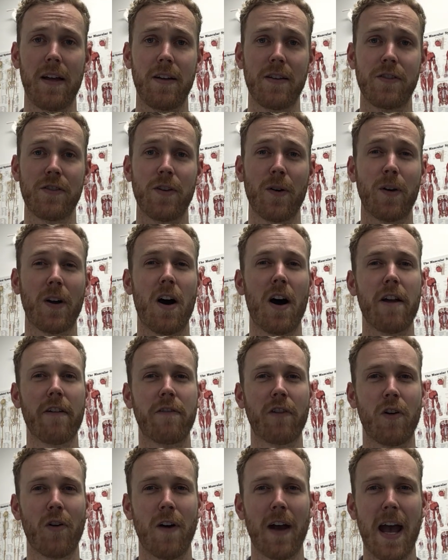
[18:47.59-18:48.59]
So it kind
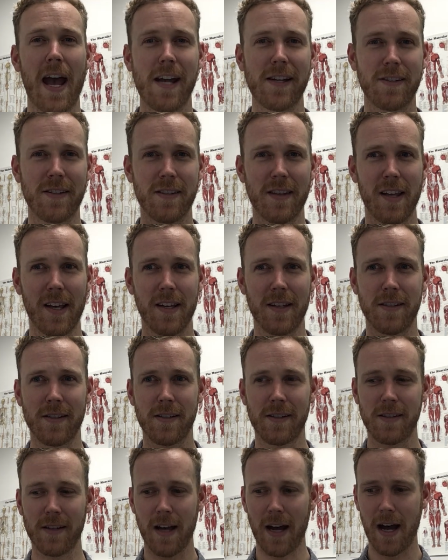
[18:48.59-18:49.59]
of creates
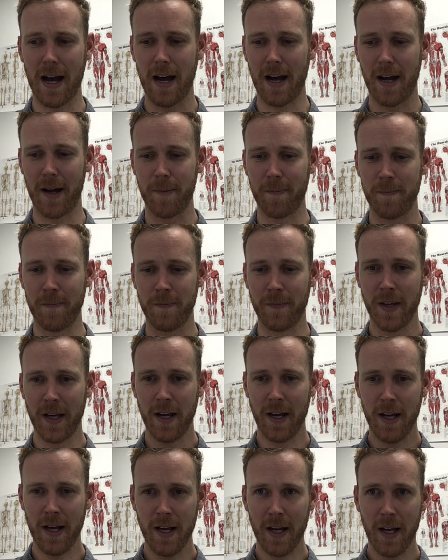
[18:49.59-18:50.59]
this
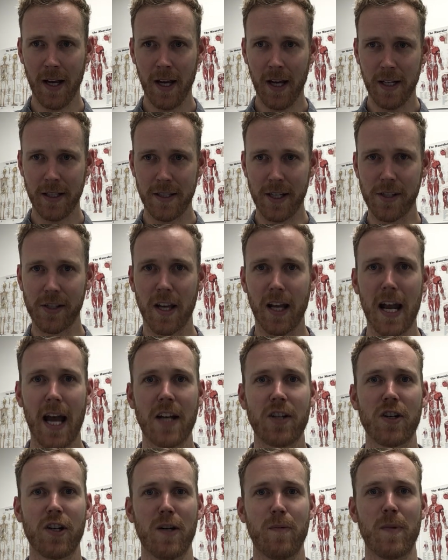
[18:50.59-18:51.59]

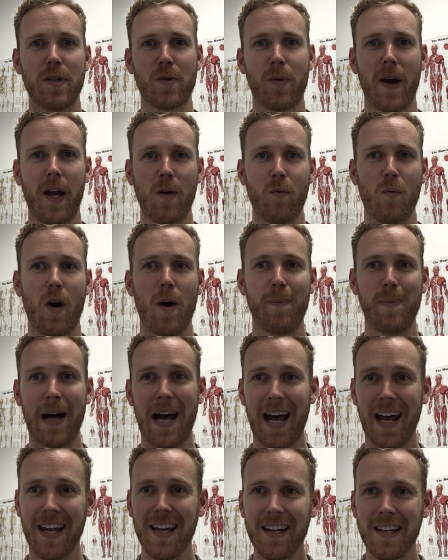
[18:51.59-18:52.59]
disconnection between what
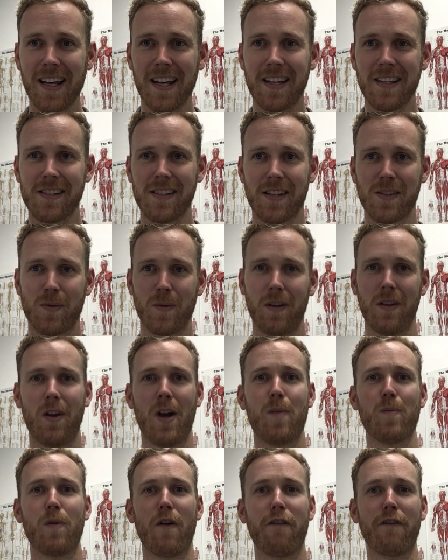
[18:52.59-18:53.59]
pain is, as we
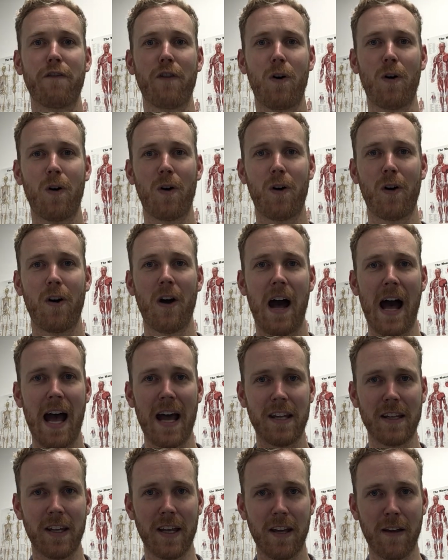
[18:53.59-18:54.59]
learned before,
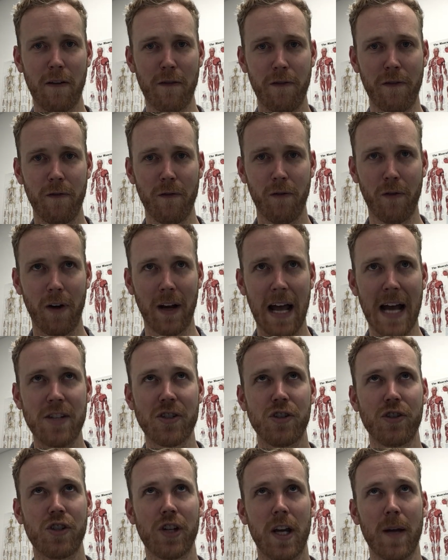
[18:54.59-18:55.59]
and the
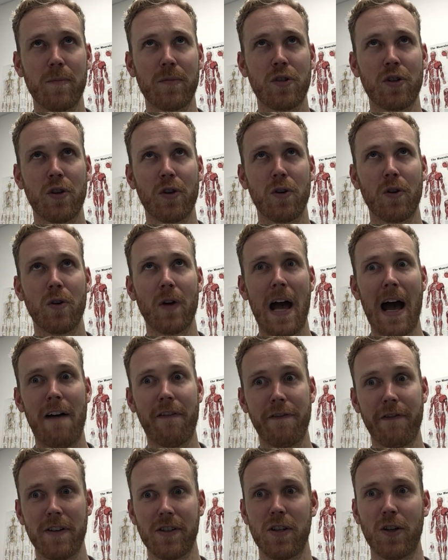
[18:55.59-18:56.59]
relationship to our
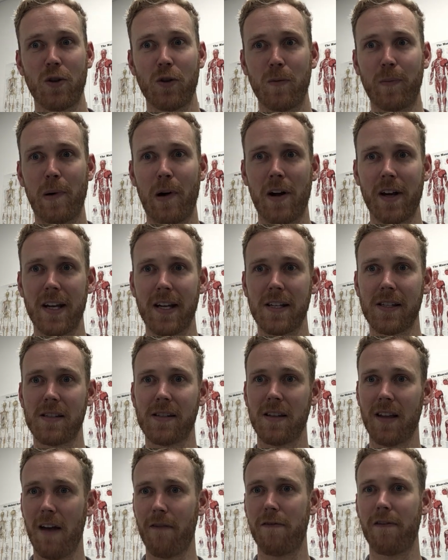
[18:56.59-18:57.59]
physical
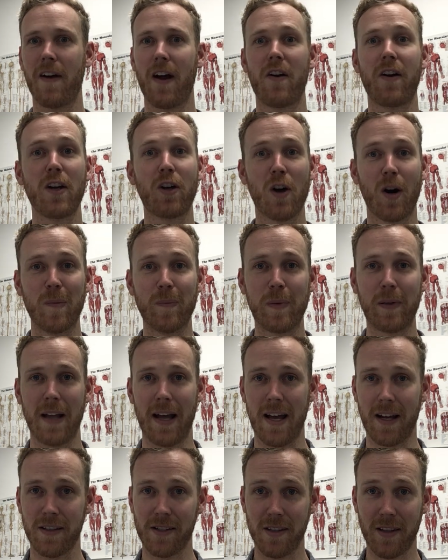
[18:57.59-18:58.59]
bodies. They're very
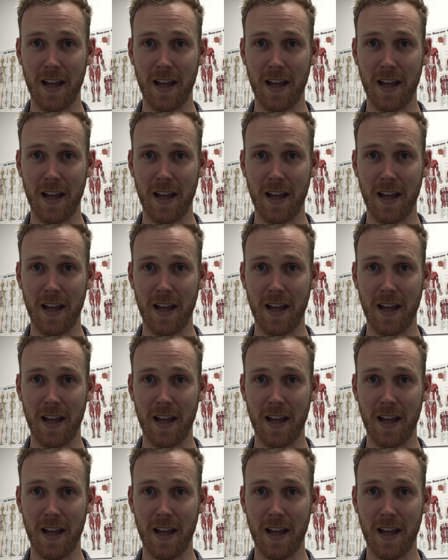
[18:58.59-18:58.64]
complex.